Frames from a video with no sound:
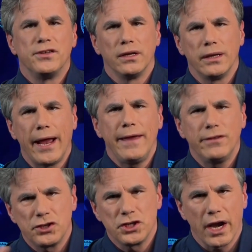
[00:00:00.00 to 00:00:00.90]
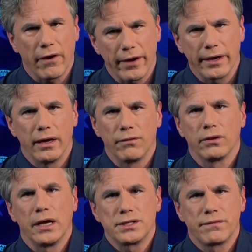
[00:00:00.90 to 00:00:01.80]
delay the sharing of
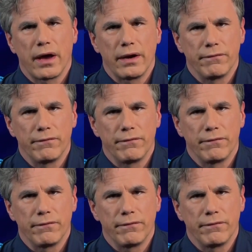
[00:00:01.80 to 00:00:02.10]
classified